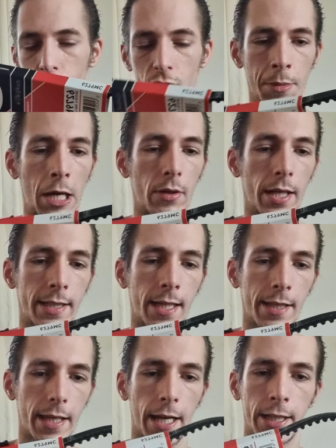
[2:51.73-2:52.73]
somehow like
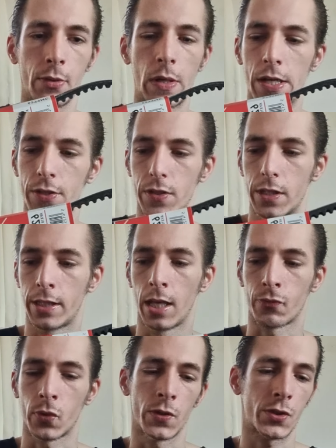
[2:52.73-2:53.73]
that. Anyways, the
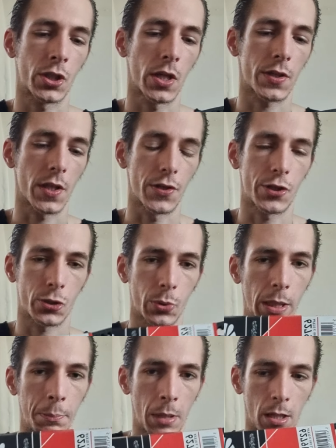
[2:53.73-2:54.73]
difference just is
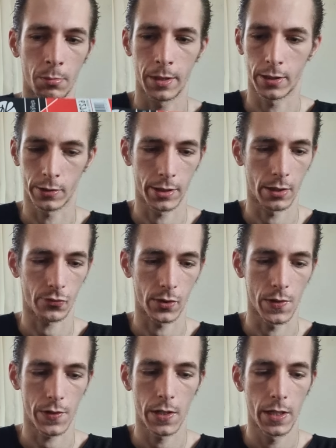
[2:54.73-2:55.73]
3 millimeter
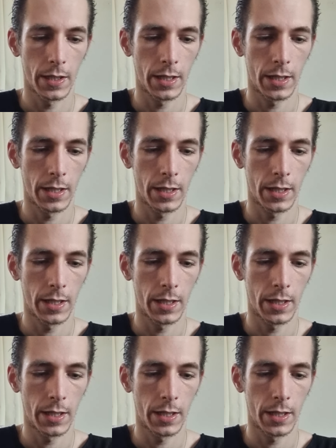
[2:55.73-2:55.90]
difference,